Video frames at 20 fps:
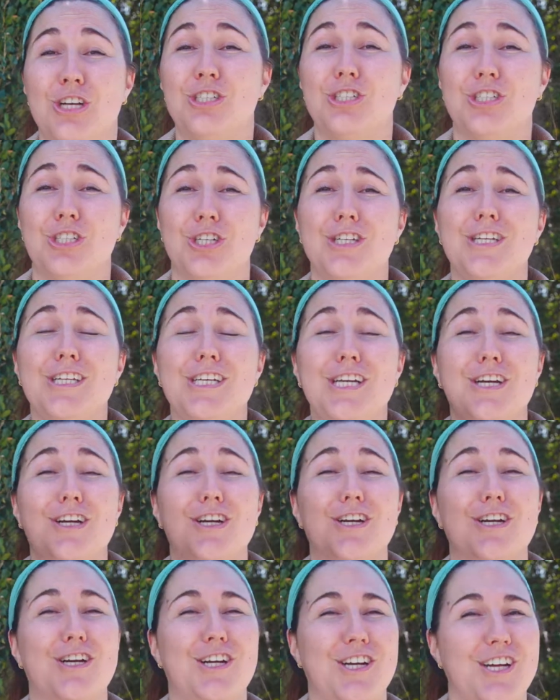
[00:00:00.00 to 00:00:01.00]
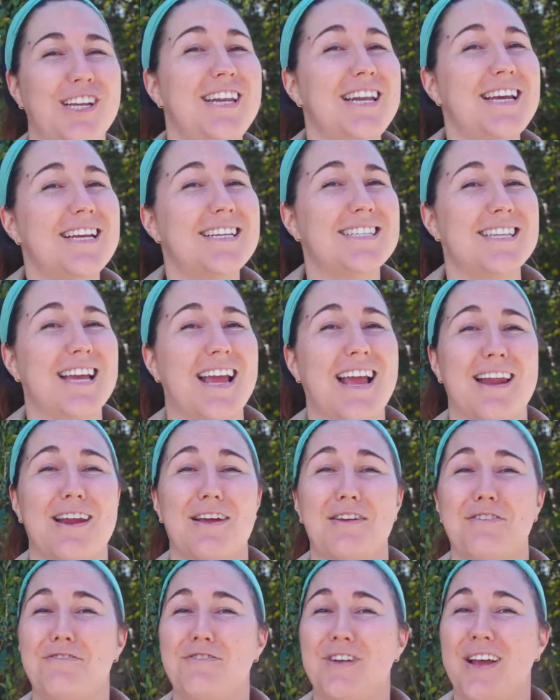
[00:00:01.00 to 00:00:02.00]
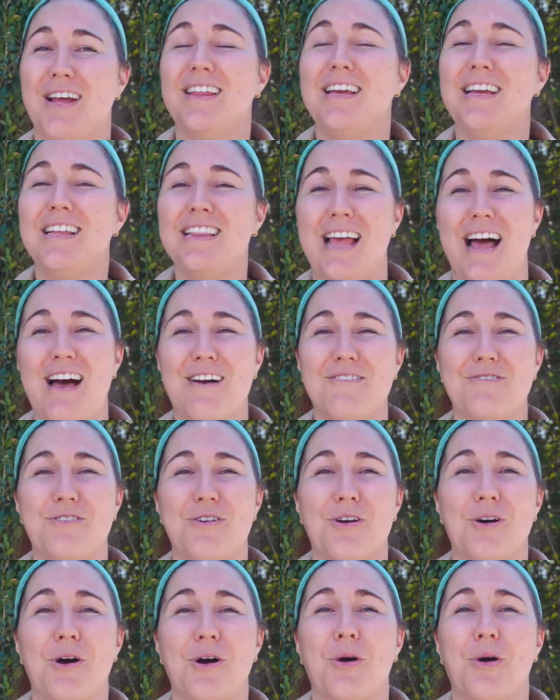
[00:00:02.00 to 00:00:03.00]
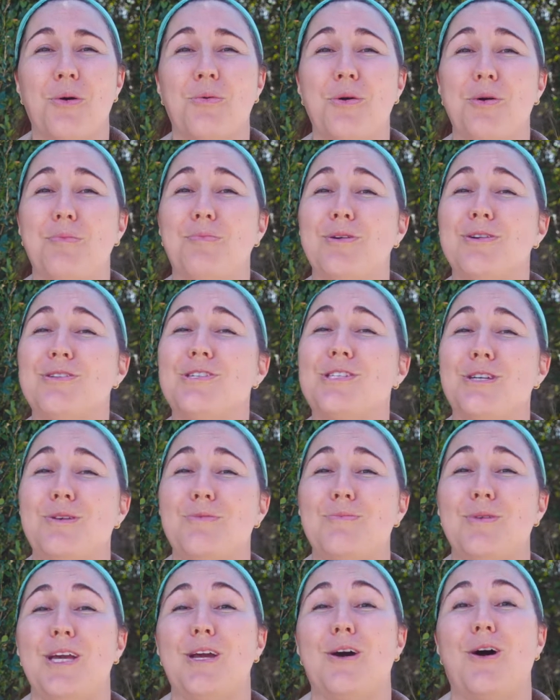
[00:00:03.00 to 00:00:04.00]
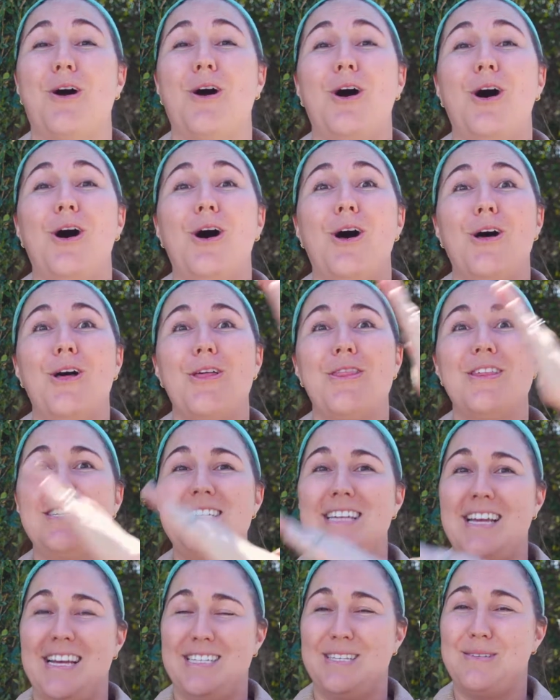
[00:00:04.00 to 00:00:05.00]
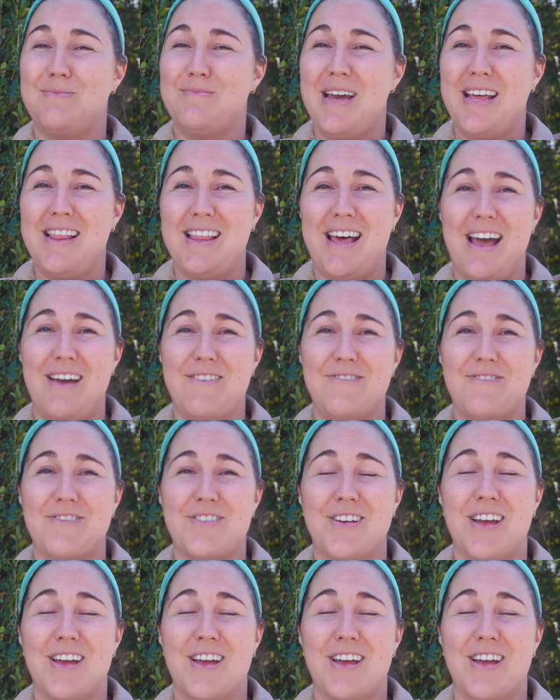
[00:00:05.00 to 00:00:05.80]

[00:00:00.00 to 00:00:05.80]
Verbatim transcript: Surely your goodness and unfailing love will pursue me all the days of my life,